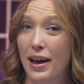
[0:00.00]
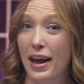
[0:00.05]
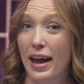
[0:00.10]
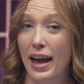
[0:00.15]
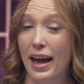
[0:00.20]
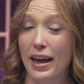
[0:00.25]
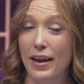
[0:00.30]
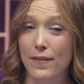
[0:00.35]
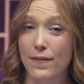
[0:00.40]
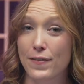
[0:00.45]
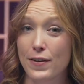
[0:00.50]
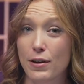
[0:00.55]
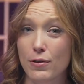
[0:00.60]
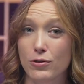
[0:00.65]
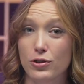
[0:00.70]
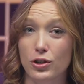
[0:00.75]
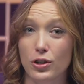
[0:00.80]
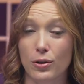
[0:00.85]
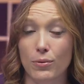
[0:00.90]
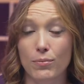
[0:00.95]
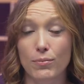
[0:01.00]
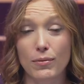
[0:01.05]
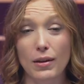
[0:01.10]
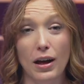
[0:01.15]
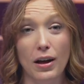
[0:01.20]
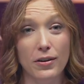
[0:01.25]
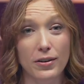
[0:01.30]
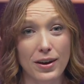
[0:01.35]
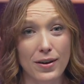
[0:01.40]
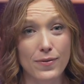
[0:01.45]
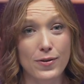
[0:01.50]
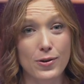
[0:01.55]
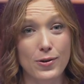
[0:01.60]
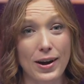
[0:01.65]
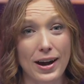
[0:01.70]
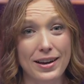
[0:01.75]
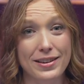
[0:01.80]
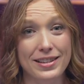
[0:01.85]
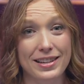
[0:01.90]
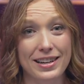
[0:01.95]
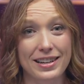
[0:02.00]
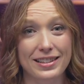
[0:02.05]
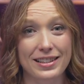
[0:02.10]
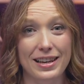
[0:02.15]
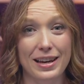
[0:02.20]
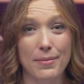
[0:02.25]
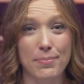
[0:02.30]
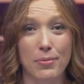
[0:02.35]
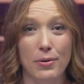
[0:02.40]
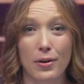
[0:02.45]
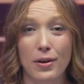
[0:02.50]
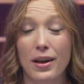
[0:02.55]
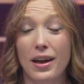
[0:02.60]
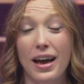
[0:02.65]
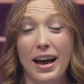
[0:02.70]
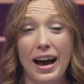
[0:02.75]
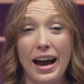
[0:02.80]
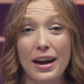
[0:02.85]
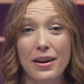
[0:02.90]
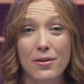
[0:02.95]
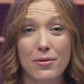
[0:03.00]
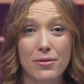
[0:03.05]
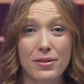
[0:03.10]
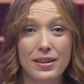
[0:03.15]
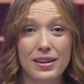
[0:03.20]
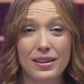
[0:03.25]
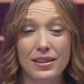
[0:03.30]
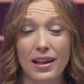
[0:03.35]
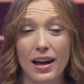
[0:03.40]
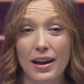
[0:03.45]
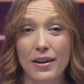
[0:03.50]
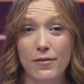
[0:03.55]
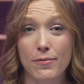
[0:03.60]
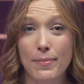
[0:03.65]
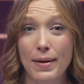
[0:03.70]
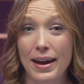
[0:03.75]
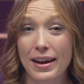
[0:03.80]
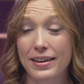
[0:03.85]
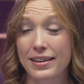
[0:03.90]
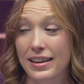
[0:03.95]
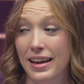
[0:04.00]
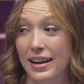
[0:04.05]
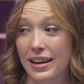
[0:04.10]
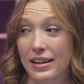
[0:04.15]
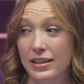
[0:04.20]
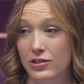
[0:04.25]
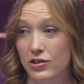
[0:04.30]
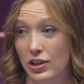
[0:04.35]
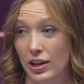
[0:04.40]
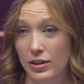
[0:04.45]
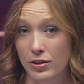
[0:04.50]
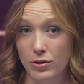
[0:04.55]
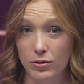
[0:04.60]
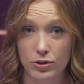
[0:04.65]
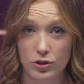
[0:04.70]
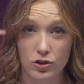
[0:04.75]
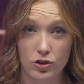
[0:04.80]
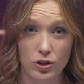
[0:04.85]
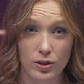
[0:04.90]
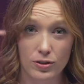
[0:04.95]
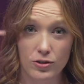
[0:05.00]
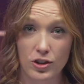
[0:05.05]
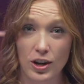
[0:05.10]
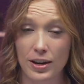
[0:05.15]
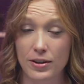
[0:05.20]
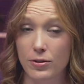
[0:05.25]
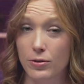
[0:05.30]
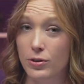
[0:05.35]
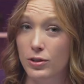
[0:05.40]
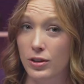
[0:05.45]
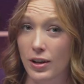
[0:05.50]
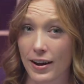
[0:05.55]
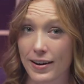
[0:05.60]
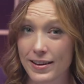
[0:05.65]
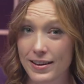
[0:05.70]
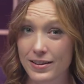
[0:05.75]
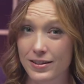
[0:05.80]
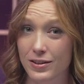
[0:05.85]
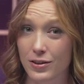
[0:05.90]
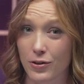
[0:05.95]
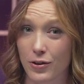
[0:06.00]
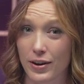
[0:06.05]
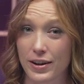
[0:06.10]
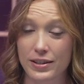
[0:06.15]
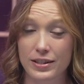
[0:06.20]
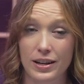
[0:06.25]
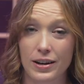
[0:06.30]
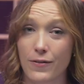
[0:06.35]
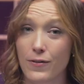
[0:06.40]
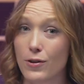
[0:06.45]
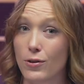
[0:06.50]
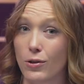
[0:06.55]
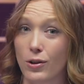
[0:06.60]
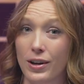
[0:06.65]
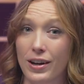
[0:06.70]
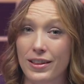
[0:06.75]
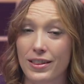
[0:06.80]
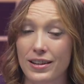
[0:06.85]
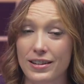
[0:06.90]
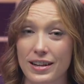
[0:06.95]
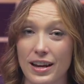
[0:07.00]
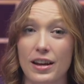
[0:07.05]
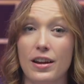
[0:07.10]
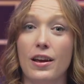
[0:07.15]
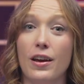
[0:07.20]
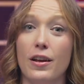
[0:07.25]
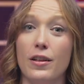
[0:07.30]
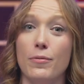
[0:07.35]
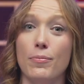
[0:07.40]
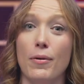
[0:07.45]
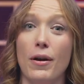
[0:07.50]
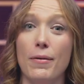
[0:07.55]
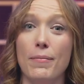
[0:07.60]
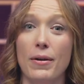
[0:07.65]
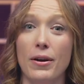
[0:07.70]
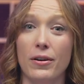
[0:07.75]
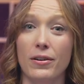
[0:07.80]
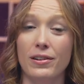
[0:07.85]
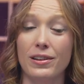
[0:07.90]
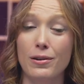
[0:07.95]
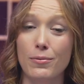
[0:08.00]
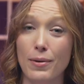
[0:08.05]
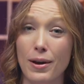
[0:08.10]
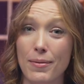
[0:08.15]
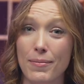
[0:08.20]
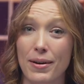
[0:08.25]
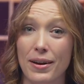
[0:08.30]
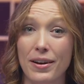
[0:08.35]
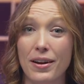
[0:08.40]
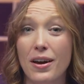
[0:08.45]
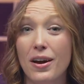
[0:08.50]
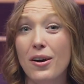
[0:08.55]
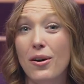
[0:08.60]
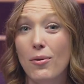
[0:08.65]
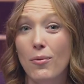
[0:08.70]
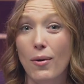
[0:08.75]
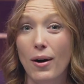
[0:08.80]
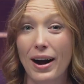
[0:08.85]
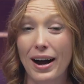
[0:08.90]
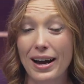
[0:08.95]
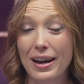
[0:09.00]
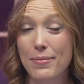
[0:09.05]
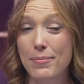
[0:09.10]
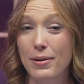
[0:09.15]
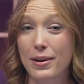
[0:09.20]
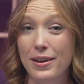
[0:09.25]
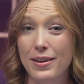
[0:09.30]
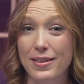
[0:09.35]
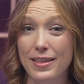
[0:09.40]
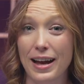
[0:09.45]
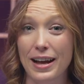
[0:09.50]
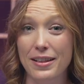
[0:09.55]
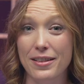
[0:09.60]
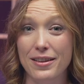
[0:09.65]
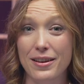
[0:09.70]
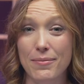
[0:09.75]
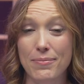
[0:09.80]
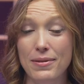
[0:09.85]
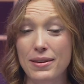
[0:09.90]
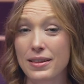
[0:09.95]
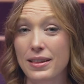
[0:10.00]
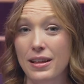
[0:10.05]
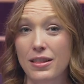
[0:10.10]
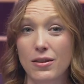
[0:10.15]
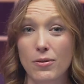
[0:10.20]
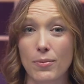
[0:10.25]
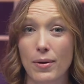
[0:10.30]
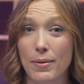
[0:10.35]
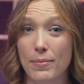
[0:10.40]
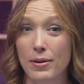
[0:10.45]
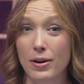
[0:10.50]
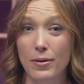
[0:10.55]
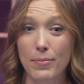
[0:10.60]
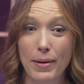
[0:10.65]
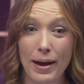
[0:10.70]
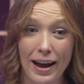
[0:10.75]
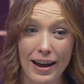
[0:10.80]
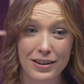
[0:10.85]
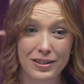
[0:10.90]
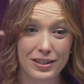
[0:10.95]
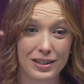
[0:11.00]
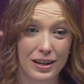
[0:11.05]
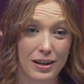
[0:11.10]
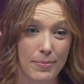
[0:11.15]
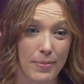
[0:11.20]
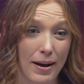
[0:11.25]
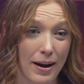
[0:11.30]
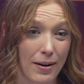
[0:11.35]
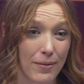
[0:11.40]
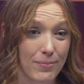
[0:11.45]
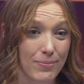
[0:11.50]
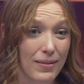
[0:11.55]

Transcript: a future. I'll give you guys an example. I don't see a lot of men getting gender studies degrees. And if you look at the data, it's primarily women. Why? Because that's something that the women are passionate about.